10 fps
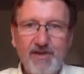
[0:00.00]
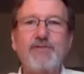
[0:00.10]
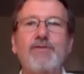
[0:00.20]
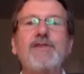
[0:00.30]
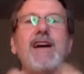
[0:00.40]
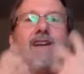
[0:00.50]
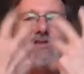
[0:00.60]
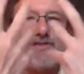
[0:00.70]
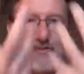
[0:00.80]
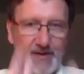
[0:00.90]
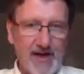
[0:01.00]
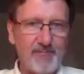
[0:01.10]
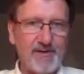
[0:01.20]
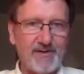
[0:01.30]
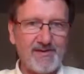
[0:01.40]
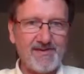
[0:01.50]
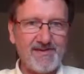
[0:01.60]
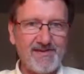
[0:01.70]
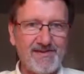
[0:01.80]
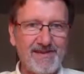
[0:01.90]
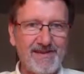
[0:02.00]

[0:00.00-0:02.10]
your natural happiness